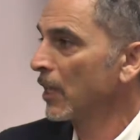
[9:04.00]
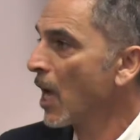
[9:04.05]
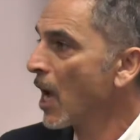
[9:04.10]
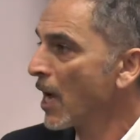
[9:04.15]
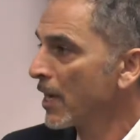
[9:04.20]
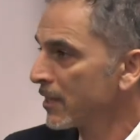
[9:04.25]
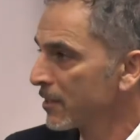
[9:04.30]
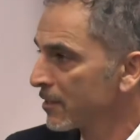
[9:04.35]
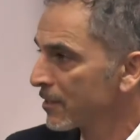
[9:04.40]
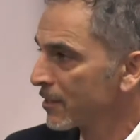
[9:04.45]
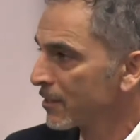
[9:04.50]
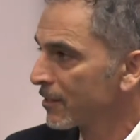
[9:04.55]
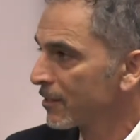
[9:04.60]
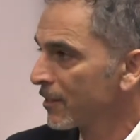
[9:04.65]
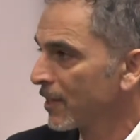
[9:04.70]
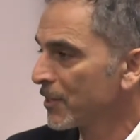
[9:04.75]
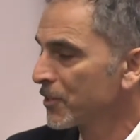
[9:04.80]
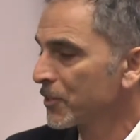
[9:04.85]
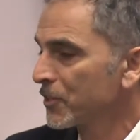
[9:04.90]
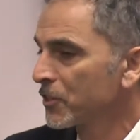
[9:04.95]
lines,
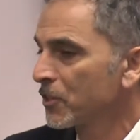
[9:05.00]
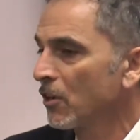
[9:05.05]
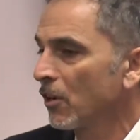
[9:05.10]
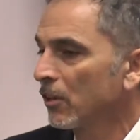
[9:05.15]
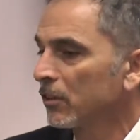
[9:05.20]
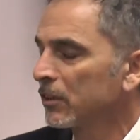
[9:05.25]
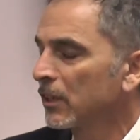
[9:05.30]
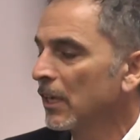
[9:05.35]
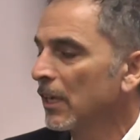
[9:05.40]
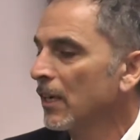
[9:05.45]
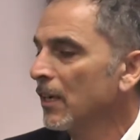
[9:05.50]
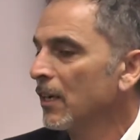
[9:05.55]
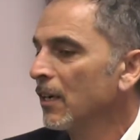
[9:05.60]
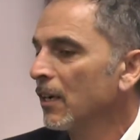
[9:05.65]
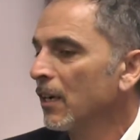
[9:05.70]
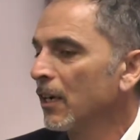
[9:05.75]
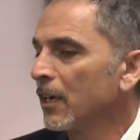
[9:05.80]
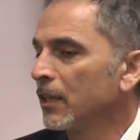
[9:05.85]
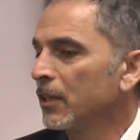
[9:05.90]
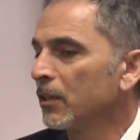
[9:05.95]
as it's called.
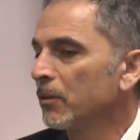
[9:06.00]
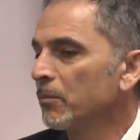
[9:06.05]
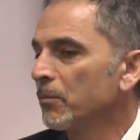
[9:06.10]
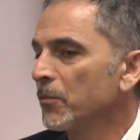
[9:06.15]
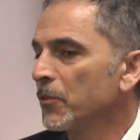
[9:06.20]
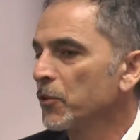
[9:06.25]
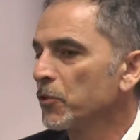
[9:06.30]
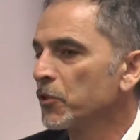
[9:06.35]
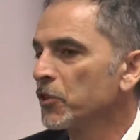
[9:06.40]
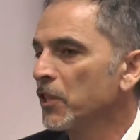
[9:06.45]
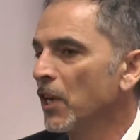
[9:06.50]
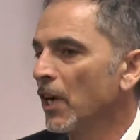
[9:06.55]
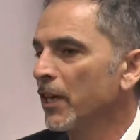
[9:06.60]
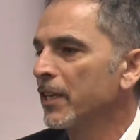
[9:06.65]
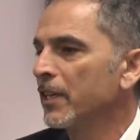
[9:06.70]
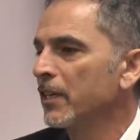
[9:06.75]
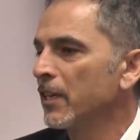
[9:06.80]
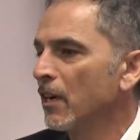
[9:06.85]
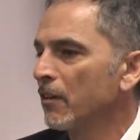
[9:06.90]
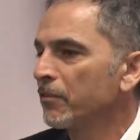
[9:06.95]
There's
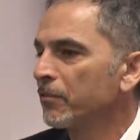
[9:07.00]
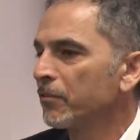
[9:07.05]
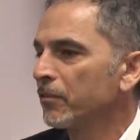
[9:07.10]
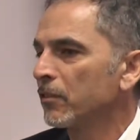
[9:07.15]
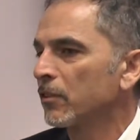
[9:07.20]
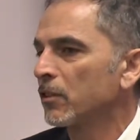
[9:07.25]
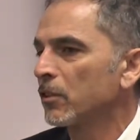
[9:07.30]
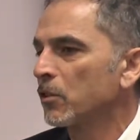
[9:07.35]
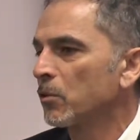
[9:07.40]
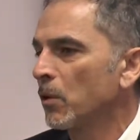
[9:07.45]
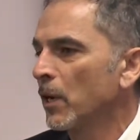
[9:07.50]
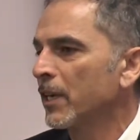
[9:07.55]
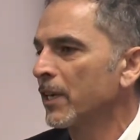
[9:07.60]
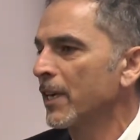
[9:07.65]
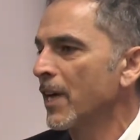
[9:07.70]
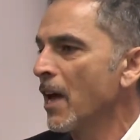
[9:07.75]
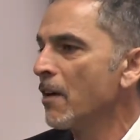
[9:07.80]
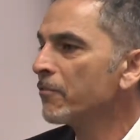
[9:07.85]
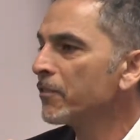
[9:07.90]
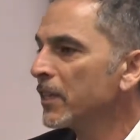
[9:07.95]
not enough
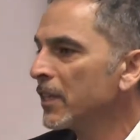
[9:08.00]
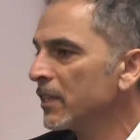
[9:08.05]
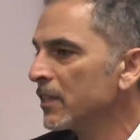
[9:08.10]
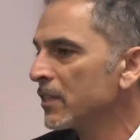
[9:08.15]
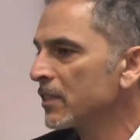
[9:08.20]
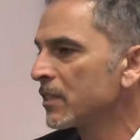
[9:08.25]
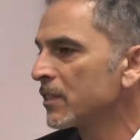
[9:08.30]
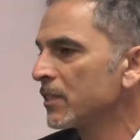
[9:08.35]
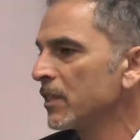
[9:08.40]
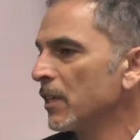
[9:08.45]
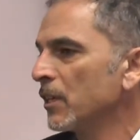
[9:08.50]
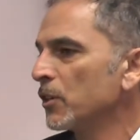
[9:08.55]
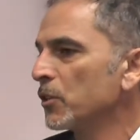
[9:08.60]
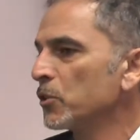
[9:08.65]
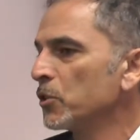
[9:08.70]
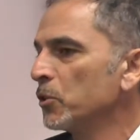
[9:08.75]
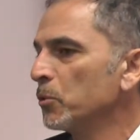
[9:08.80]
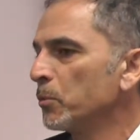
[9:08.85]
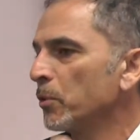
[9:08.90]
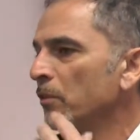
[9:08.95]
credit evidence
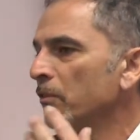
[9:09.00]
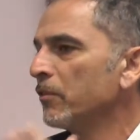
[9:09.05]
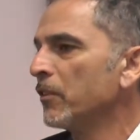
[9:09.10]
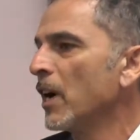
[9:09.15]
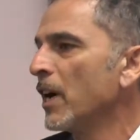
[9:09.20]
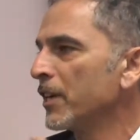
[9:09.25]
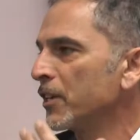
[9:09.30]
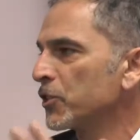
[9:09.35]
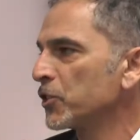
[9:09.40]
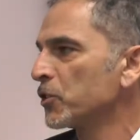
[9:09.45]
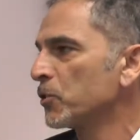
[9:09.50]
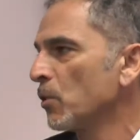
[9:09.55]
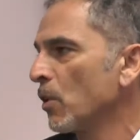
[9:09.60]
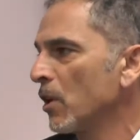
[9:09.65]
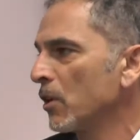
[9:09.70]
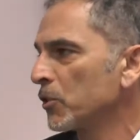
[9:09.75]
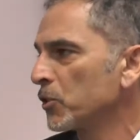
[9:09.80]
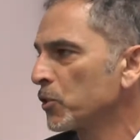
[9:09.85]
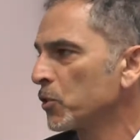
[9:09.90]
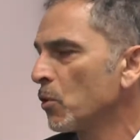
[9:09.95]
to provide a
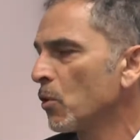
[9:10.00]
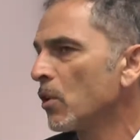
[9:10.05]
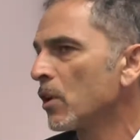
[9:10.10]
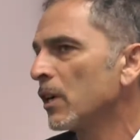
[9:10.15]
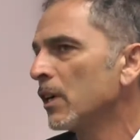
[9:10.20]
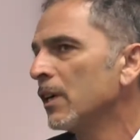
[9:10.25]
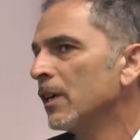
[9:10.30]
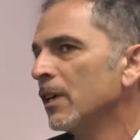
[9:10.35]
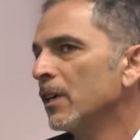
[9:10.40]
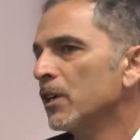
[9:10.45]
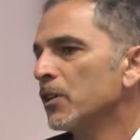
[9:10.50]
strong score.